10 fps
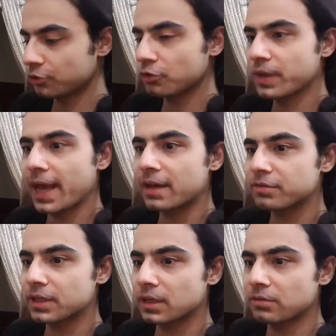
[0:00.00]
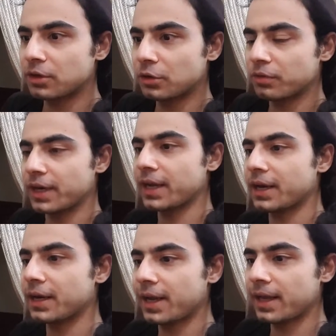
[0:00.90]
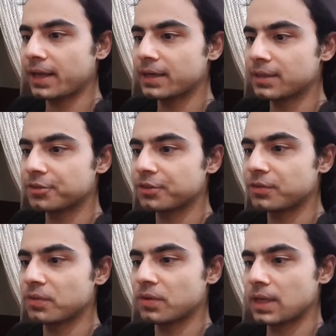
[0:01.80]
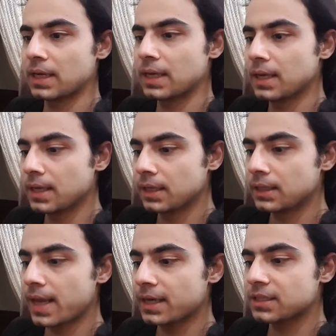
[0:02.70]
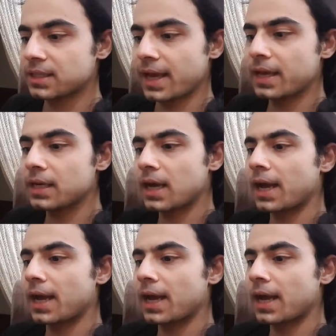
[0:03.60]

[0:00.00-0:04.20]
So we have the cover over here and this is Death's Head.